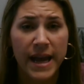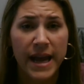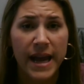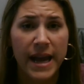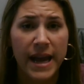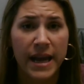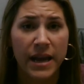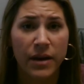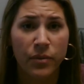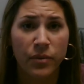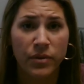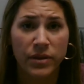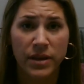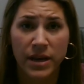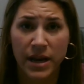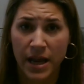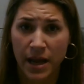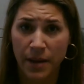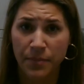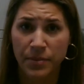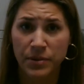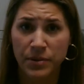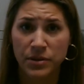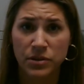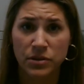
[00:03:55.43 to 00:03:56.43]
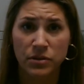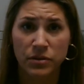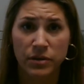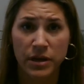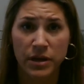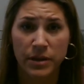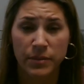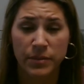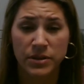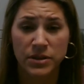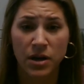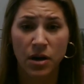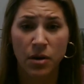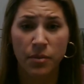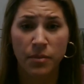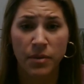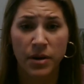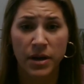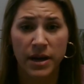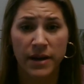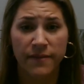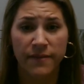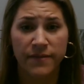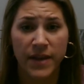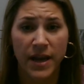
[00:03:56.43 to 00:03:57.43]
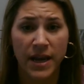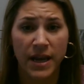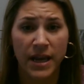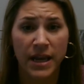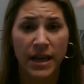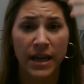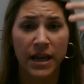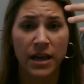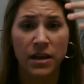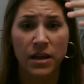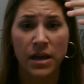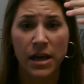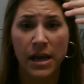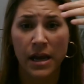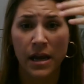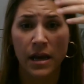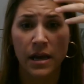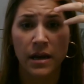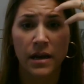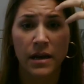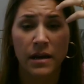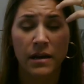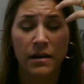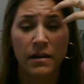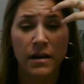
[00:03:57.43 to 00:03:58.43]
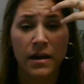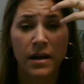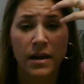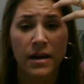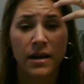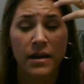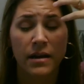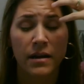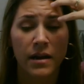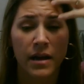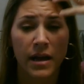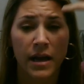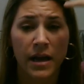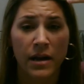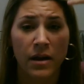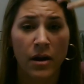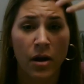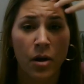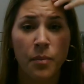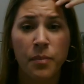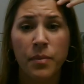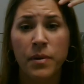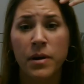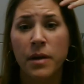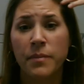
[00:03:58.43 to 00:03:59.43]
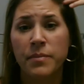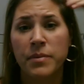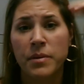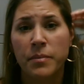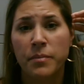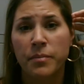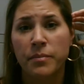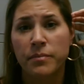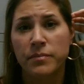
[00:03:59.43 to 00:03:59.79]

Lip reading: and with an epidural hematoma, if they can get you in and open up your